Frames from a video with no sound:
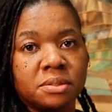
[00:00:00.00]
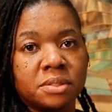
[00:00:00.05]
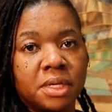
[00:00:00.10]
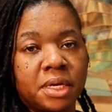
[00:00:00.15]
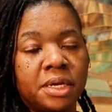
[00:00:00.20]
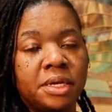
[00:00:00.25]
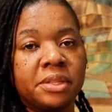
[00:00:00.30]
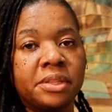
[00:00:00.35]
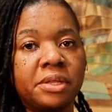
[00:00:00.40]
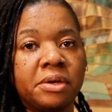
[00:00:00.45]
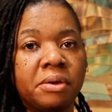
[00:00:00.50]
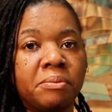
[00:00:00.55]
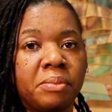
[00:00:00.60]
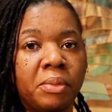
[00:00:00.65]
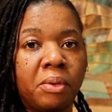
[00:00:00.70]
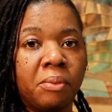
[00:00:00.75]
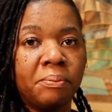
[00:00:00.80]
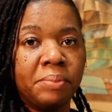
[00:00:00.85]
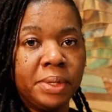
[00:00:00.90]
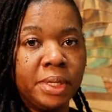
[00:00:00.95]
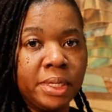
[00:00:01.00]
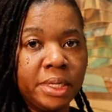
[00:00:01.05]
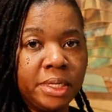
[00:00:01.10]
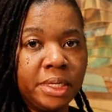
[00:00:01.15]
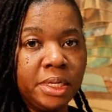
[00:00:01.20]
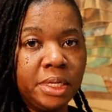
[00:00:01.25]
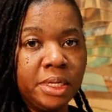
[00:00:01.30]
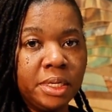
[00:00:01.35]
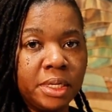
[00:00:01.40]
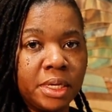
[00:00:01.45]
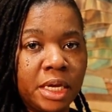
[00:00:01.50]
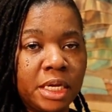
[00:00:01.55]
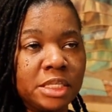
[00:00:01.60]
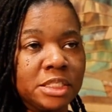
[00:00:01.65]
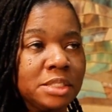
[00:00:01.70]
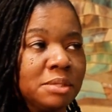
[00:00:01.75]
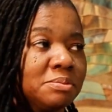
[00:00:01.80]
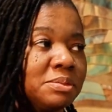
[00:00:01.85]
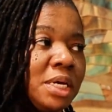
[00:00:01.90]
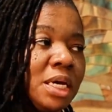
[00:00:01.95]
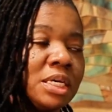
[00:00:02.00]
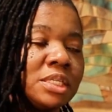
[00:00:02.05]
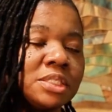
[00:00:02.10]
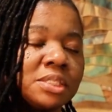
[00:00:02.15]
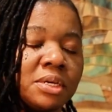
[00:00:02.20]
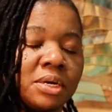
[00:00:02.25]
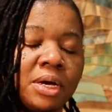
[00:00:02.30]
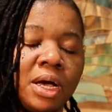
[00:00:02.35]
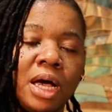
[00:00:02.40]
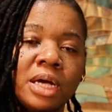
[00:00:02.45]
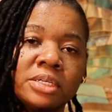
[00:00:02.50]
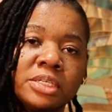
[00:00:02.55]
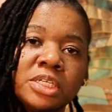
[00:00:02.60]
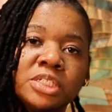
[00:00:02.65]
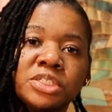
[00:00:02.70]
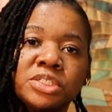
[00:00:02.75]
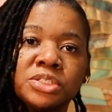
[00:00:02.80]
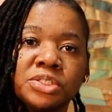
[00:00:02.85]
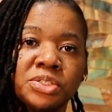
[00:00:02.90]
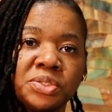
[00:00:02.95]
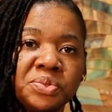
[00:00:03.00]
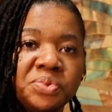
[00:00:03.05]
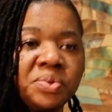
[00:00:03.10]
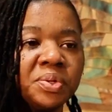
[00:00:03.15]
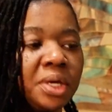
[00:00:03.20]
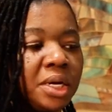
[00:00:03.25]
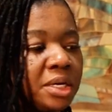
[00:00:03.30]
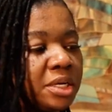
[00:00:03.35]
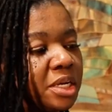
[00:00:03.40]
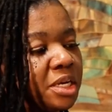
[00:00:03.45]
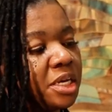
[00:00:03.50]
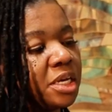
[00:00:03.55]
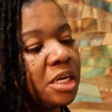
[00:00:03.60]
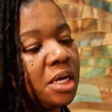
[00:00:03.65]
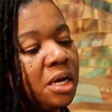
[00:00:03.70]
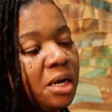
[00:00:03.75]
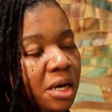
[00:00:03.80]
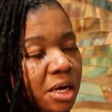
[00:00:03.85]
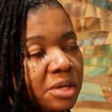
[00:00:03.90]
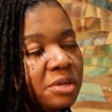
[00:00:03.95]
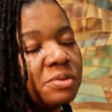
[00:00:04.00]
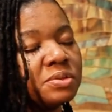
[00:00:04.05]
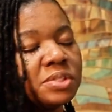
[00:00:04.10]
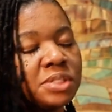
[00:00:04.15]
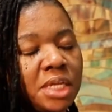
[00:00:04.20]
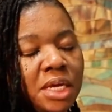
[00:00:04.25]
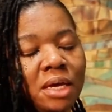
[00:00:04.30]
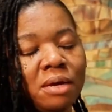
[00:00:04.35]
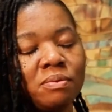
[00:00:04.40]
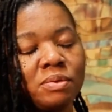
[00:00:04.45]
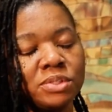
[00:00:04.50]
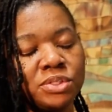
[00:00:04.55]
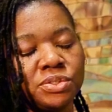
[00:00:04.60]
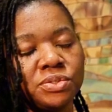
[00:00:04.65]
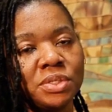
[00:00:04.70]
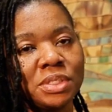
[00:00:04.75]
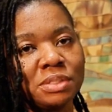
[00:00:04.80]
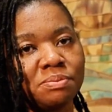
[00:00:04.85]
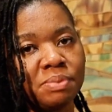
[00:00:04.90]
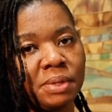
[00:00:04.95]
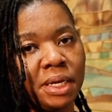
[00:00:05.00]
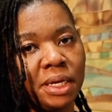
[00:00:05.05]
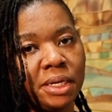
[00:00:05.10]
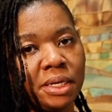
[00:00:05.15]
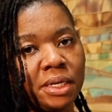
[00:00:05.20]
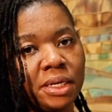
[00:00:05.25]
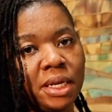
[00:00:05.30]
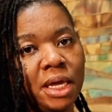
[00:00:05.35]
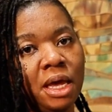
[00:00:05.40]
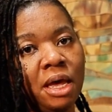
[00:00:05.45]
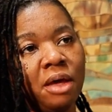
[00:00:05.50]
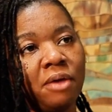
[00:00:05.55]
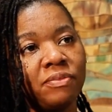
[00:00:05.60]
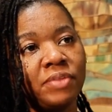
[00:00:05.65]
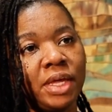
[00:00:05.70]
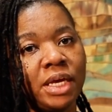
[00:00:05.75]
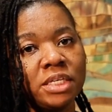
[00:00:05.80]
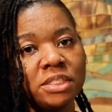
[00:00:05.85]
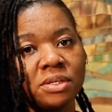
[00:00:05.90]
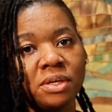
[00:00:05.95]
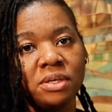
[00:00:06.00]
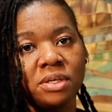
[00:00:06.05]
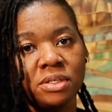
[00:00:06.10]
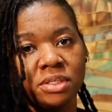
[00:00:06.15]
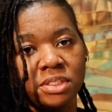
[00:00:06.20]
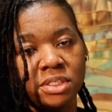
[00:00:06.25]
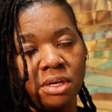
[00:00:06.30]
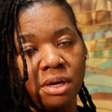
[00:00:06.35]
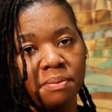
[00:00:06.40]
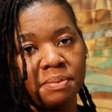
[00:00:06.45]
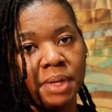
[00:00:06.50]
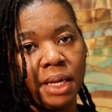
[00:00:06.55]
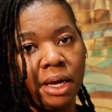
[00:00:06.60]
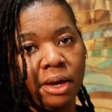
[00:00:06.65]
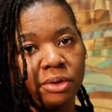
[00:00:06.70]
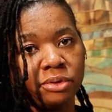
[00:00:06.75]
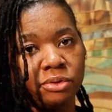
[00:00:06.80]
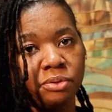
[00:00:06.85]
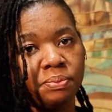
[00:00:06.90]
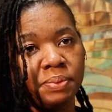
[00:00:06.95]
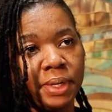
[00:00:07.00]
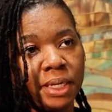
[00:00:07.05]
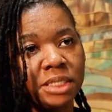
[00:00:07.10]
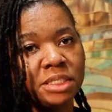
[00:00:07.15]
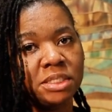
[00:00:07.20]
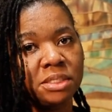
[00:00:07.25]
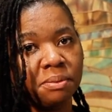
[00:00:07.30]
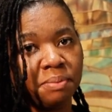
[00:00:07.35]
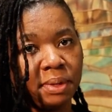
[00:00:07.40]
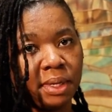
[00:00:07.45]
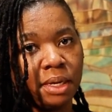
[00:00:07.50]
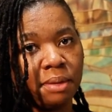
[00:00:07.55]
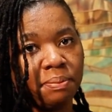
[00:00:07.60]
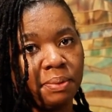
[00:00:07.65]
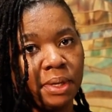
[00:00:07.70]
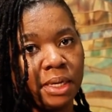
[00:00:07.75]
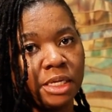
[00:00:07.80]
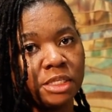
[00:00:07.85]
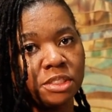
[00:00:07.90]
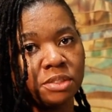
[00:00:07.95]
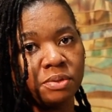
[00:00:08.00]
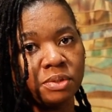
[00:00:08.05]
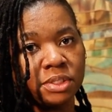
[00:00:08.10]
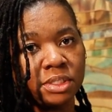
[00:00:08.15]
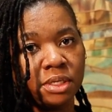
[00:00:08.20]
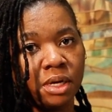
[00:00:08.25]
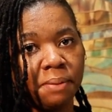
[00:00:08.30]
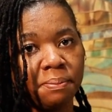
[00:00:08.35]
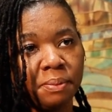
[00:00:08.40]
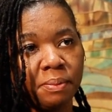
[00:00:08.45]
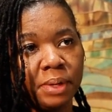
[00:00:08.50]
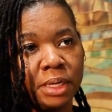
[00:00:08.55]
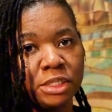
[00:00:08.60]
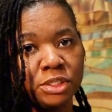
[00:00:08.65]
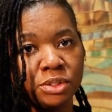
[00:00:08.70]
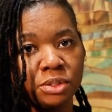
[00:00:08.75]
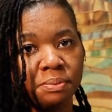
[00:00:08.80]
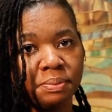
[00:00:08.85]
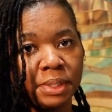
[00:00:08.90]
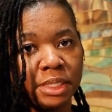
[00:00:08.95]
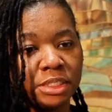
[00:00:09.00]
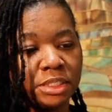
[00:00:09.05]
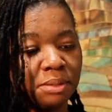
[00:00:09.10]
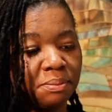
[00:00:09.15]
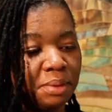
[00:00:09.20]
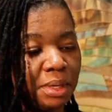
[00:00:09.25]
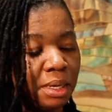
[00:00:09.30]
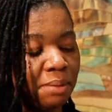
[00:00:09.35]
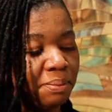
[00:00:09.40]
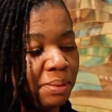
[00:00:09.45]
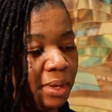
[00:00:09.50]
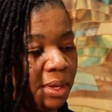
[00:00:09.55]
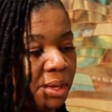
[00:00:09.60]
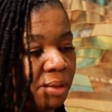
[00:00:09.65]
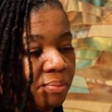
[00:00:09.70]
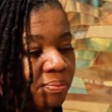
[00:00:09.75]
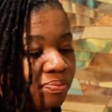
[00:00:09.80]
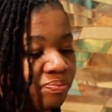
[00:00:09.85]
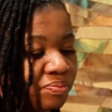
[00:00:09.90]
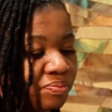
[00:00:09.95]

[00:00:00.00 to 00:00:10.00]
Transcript: and their mobility and sometimes their cognition too. Can they understand what you're explaining? That's going to determine how you place the bedpan. So there's a couple ways you can place the bedpan.